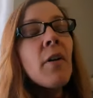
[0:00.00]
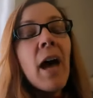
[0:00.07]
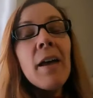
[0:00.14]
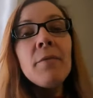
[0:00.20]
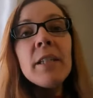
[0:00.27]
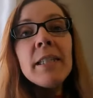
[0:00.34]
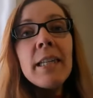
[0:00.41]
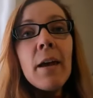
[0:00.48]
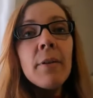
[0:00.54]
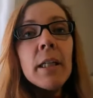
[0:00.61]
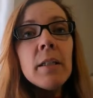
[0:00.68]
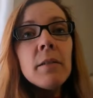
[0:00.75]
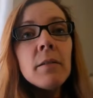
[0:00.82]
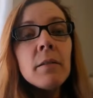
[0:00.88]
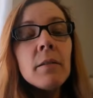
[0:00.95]
five to
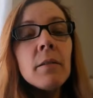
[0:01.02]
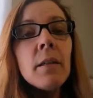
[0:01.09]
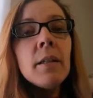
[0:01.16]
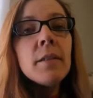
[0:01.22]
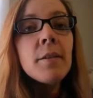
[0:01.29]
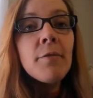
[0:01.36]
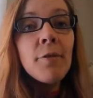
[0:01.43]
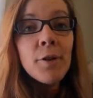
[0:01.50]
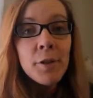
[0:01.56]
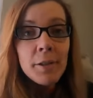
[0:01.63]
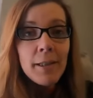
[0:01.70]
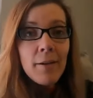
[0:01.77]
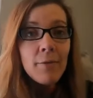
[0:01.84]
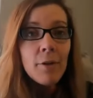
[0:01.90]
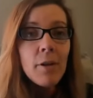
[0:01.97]
seven is the first
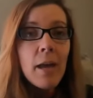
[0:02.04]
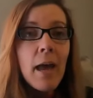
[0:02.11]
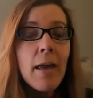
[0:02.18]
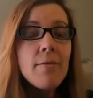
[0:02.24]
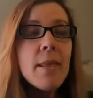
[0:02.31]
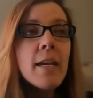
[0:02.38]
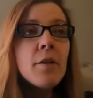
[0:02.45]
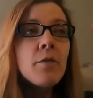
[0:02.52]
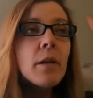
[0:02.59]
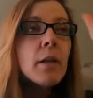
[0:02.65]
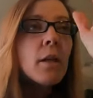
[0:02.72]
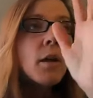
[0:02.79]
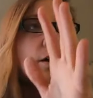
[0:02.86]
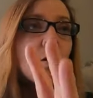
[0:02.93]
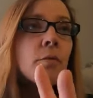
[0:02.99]
level, and then you
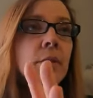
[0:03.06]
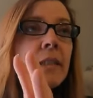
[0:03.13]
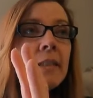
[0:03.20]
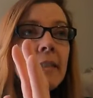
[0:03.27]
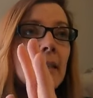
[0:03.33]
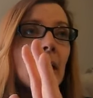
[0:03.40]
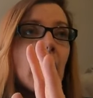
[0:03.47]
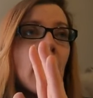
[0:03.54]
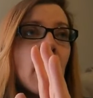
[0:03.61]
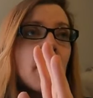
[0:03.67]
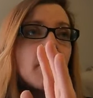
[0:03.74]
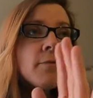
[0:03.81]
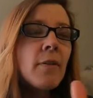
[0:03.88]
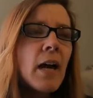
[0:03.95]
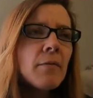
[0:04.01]
can go
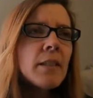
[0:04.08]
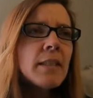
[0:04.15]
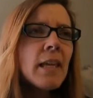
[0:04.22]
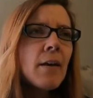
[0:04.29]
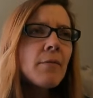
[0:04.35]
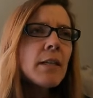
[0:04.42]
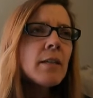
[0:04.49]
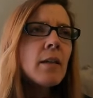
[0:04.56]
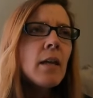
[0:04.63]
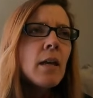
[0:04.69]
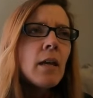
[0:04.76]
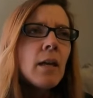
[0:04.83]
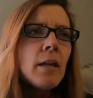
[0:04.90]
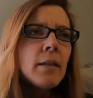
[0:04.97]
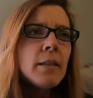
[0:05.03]
um, five to seven,
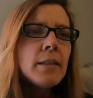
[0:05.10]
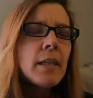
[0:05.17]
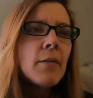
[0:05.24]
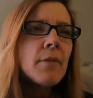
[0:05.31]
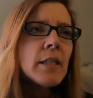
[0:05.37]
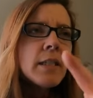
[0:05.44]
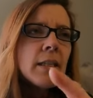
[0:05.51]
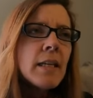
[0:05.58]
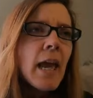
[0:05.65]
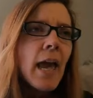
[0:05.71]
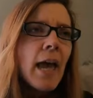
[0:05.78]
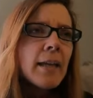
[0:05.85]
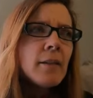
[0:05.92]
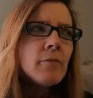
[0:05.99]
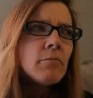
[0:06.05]
seven to
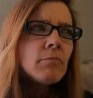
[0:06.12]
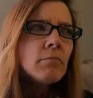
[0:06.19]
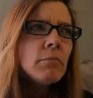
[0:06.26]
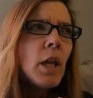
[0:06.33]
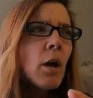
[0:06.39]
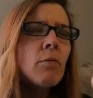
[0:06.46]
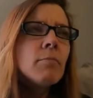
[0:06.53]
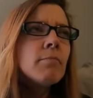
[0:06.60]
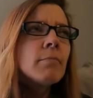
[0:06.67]
nine, no,